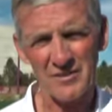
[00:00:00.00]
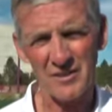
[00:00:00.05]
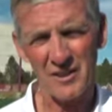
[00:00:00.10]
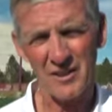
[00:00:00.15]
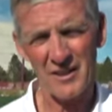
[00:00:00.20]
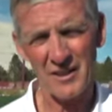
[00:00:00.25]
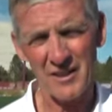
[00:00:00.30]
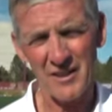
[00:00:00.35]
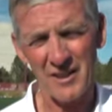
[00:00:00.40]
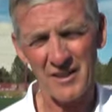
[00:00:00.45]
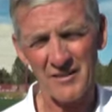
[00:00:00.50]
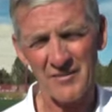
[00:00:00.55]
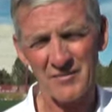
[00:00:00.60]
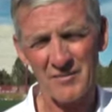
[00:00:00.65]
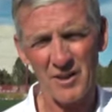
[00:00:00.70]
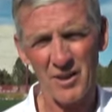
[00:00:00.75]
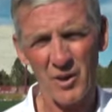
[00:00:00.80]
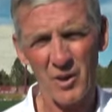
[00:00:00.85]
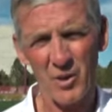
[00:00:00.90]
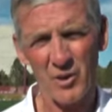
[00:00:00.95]

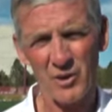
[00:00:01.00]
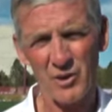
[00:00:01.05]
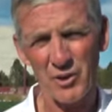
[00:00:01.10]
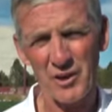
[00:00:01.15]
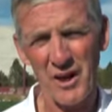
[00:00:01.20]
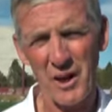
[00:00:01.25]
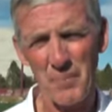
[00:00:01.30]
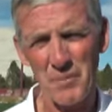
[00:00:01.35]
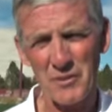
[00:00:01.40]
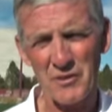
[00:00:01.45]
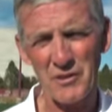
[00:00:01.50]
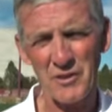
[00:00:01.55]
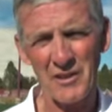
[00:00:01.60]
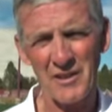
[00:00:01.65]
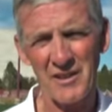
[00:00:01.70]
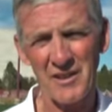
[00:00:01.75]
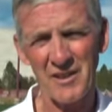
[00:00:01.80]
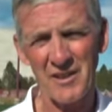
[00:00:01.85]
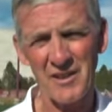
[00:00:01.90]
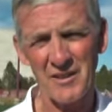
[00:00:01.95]
you know, a good
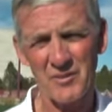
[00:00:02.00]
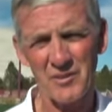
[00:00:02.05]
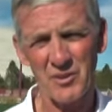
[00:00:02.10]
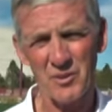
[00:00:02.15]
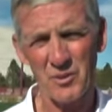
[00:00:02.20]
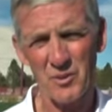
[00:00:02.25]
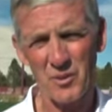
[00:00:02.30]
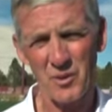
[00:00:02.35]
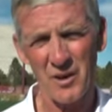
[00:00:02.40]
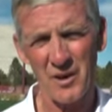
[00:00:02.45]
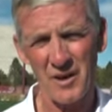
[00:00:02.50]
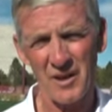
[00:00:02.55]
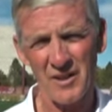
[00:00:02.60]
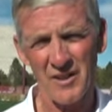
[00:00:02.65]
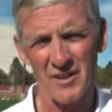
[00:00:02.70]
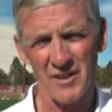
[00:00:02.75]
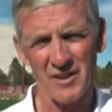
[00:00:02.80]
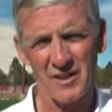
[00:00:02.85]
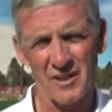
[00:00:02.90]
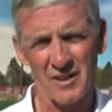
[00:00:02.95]
opportunity to,
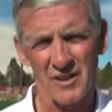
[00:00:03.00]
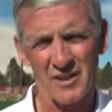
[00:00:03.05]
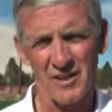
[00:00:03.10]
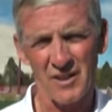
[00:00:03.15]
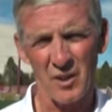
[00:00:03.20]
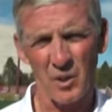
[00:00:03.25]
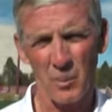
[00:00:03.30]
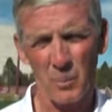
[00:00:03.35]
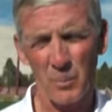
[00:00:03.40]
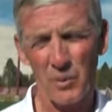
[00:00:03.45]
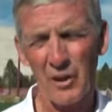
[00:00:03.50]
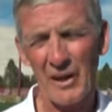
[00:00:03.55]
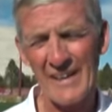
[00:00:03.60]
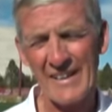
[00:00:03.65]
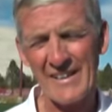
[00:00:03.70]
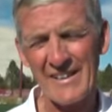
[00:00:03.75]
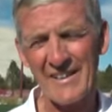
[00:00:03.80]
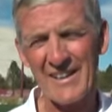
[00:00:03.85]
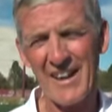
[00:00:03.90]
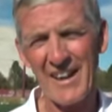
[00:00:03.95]
you know,
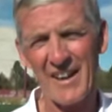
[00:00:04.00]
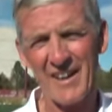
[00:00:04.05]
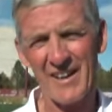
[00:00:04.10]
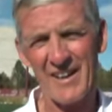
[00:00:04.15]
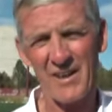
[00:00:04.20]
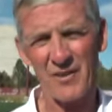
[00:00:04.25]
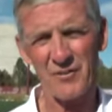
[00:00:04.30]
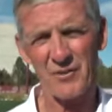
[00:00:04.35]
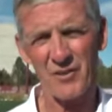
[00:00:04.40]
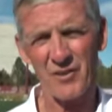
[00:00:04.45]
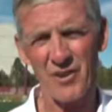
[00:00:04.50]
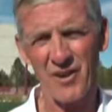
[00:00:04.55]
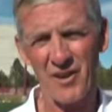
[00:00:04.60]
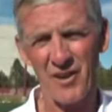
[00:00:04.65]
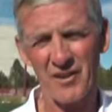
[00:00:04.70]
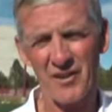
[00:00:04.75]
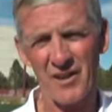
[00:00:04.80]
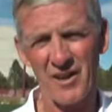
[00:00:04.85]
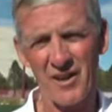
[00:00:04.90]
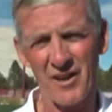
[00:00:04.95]
play again after
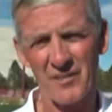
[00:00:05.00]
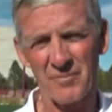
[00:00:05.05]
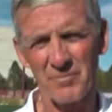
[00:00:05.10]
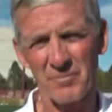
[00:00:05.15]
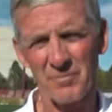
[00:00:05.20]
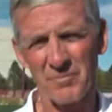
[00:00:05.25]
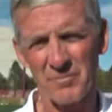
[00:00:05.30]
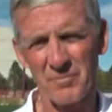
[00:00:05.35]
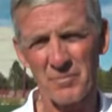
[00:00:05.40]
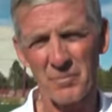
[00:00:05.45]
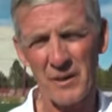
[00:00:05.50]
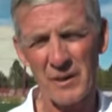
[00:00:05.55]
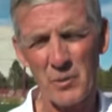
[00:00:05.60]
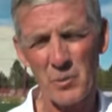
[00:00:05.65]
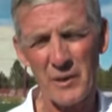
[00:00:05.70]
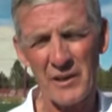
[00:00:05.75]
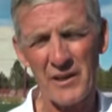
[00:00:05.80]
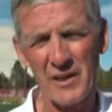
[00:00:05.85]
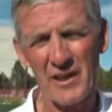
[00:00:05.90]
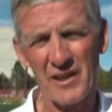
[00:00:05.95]
our big
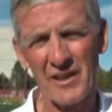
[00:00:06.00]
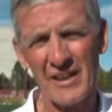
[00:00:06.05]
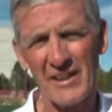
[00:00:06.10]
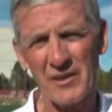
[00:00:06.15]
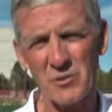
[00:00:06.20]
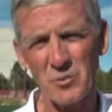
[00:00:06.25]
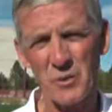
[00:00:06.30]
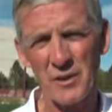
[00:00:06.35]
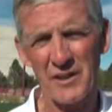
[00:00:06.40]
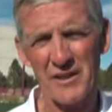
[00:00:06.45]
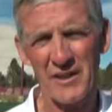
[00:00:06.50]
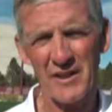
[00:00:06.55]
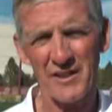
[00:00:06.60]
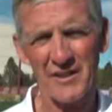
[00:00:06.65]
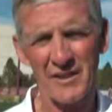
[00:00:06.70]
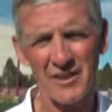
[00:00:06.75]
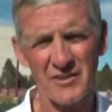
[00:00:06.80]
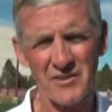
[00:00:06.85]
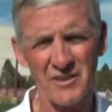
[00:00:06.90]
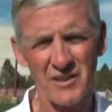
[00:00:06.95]
weekend last weekend
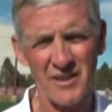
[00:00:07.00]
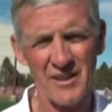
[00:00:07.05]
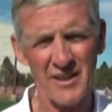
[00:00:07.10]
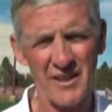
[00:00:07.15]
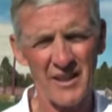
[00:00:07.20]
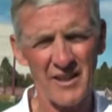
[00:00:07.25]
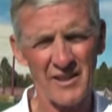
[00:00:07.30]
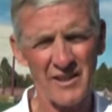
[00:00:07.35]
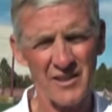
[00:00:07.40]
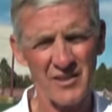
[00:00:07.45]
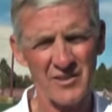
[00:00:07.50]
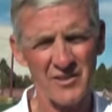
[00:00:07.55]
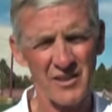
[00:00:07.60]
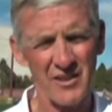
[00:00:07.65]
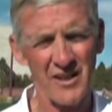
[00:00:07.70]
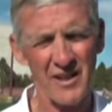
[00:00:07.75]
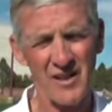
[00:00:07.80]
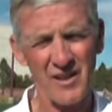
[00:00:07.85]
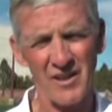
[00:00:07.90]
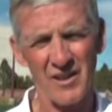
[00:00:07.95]
against the Canadians,
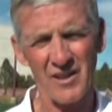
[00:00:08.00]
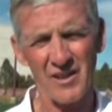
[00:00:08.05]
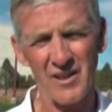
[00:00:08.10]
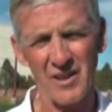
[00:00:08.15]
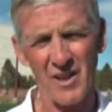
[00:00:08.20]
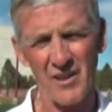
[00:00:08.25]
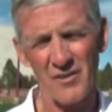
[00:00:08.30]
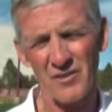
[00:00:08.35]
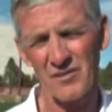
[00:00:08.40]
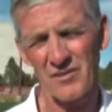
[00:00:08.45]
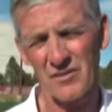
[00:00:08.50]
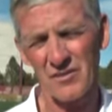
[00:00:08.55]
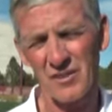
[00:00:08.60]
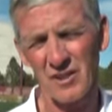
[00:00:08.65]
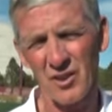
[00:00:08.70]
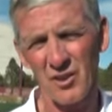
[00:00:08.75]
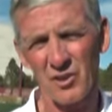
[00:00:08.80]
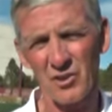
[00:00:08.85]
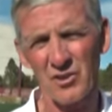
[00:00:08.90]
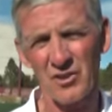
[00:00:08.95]
and then another, you
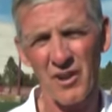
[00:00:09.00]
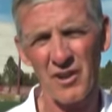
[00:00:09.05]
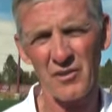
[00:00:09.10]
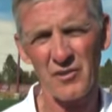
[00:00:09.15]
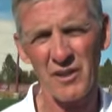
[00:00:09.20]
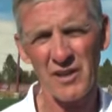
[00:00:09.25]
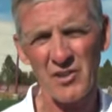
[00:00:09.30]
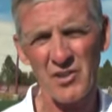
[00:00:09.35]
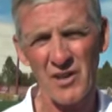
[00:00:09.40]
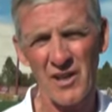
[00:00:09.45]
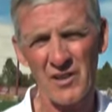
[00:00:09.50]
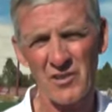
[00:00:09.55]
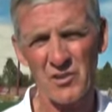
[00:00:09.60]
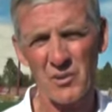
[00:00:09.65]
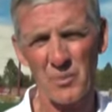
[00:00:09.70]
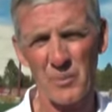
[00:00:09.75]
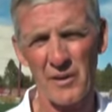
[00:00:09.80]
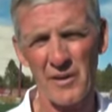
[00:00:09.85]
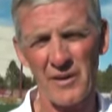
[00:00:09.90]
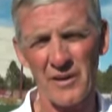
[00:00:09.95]
know, another great chance
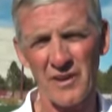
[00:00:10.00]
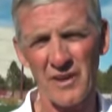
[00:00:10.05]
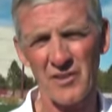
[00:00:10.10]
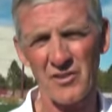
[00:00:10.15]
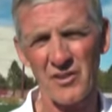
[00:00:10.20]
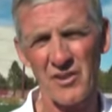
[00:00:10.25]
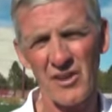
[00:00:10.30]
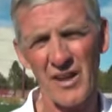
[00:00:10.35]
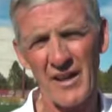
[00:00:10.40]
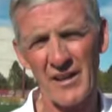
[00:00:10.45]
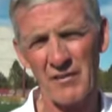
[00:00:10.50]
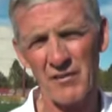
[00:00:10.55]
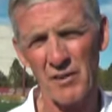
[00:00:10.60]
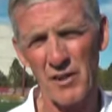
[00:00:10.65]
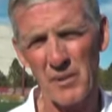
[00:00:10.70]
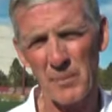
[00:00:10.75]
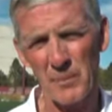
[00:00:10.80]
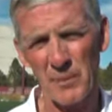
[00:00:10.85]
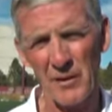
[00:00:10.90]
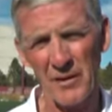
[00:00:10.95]
to play against a lot of
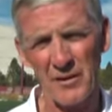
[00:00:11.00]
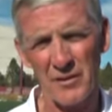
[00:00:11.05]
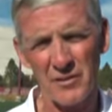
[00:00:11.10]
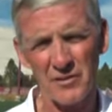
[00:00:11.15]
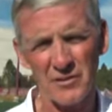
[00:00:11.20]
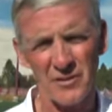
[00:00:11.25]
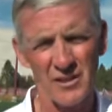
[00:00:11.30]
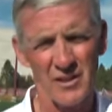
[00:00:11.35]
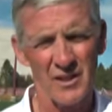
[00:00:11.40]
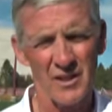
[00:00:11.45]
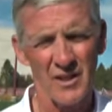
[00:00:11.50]
great players.